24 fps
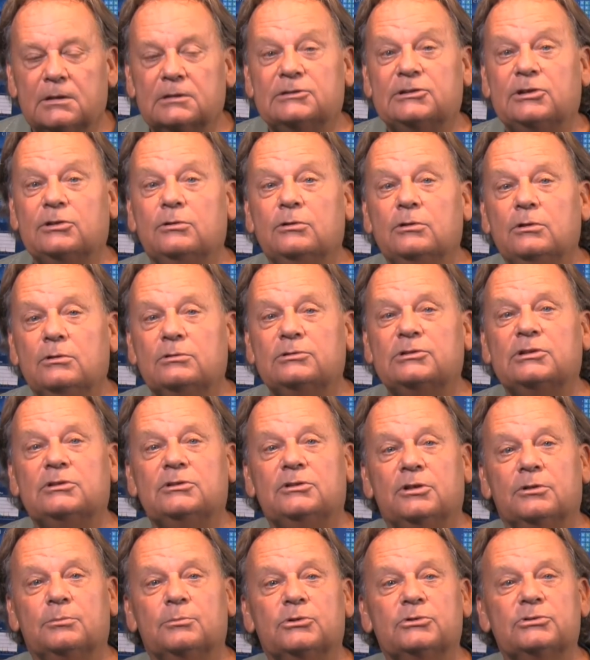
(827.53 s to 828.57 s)
consider
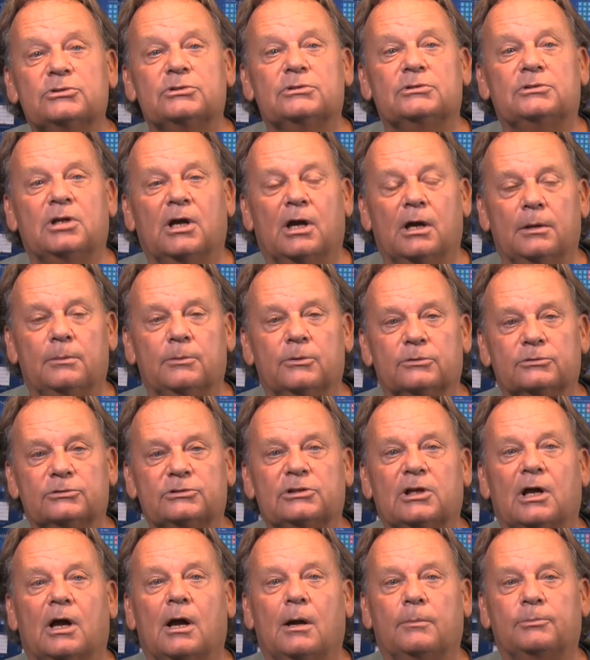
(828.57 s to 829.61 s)
using dimmers and
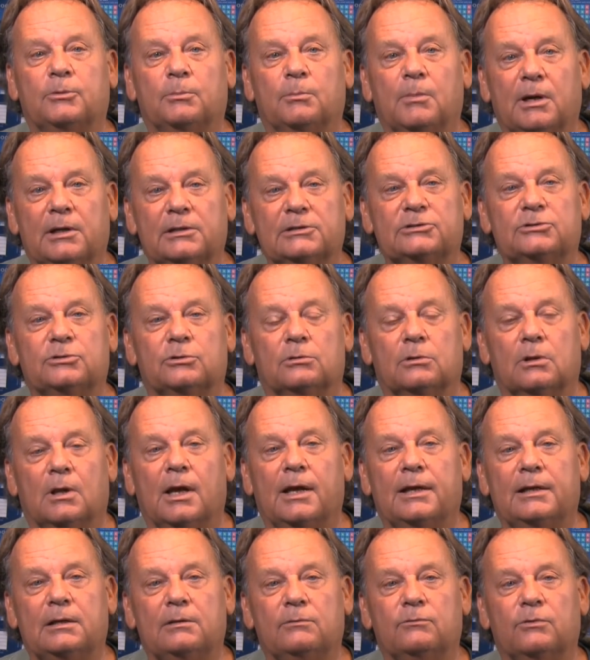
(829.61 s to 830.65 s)
timers to optimize your
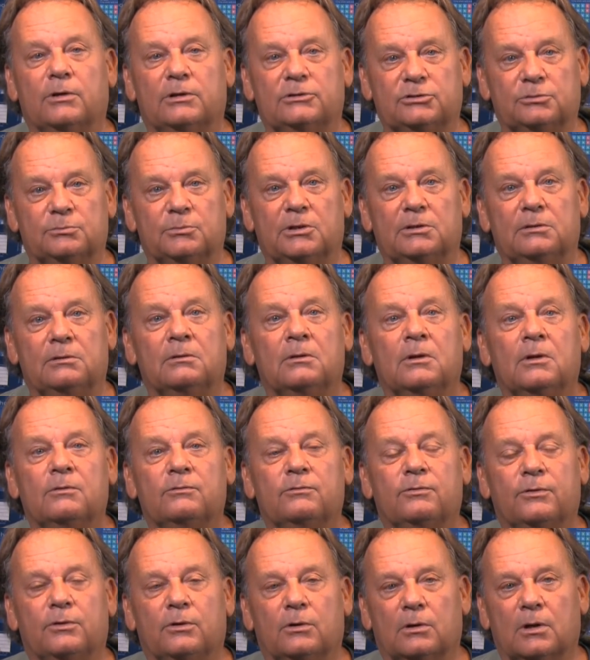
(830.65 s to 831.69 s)
lighting regimen
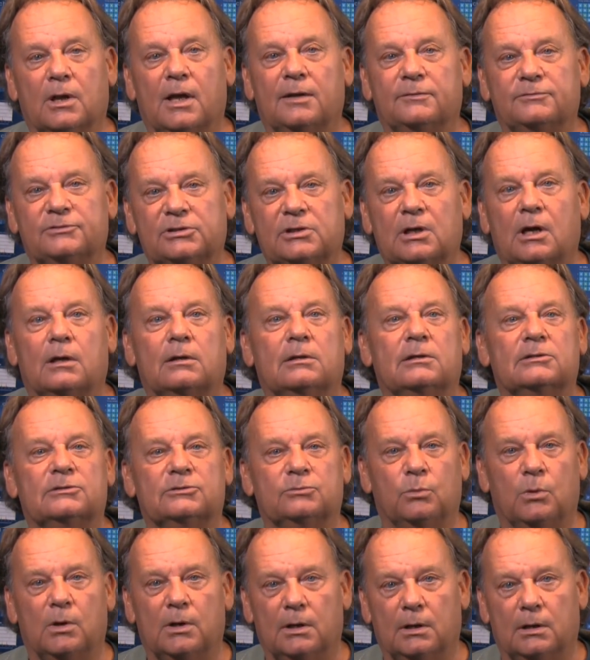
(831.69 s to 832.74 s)
for your livestock
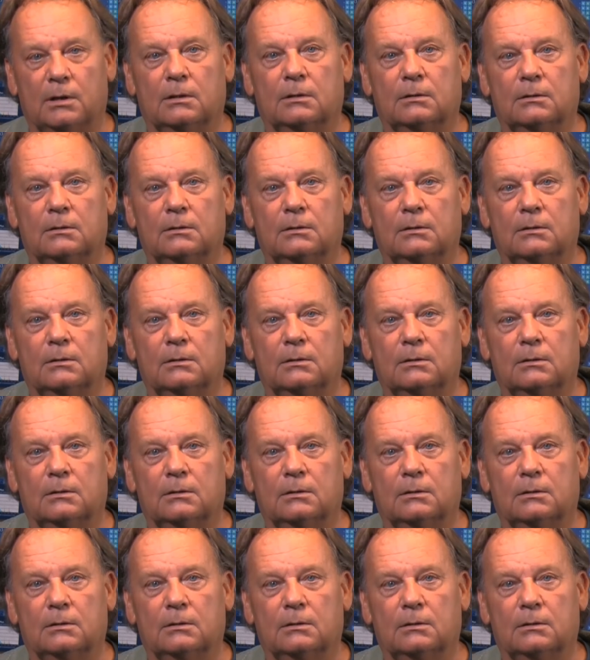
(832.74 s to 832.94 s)
as well.